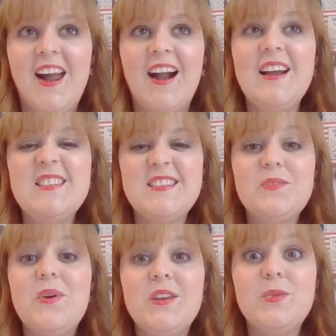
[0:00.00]
I see
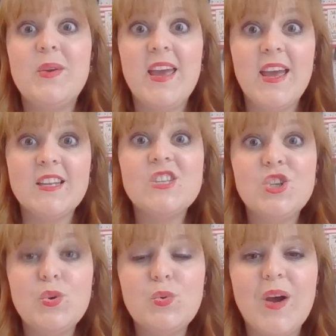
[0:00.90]
what you can
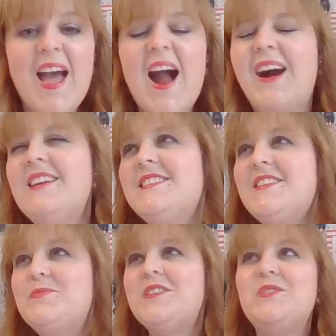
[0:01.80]
do. I
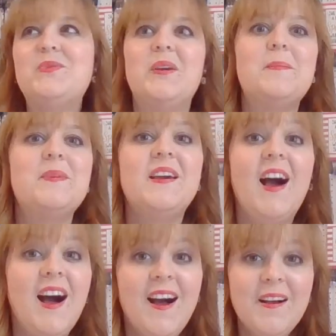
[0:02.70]
see what you can
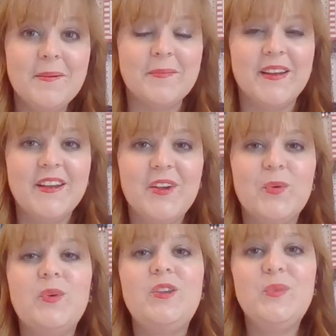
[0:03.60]
become
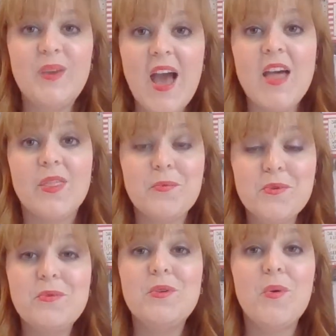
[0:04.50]
when you get
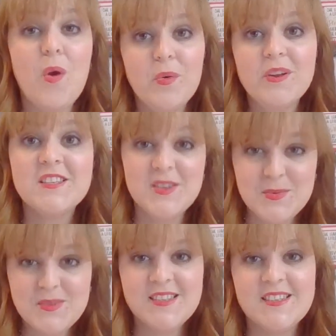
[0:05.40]
through your own
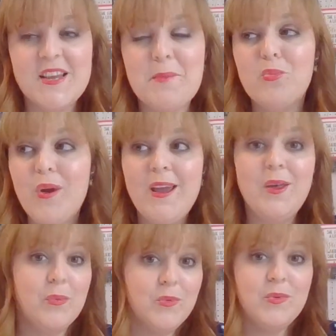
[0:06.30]
excuses and break
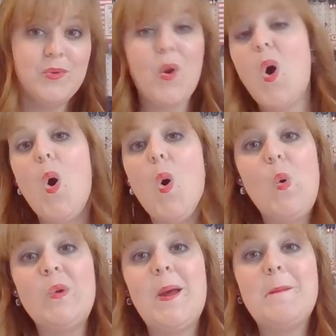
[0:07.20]
through your
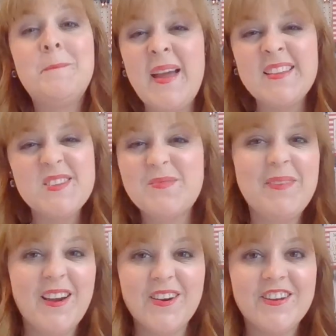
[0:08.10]
own mental
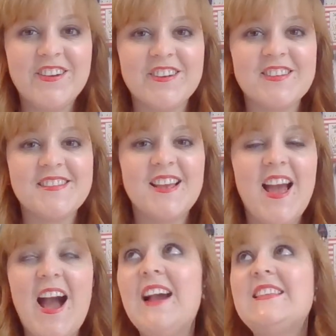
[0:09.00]
barriers.
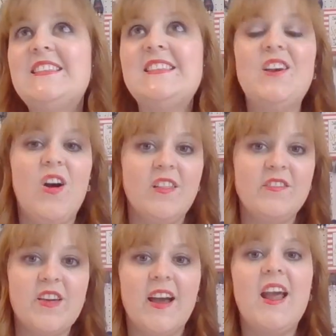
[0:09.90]
I see all of
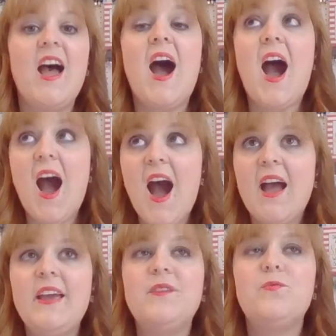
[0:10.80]
that.
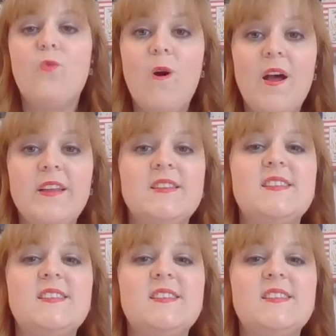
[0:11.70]
I want,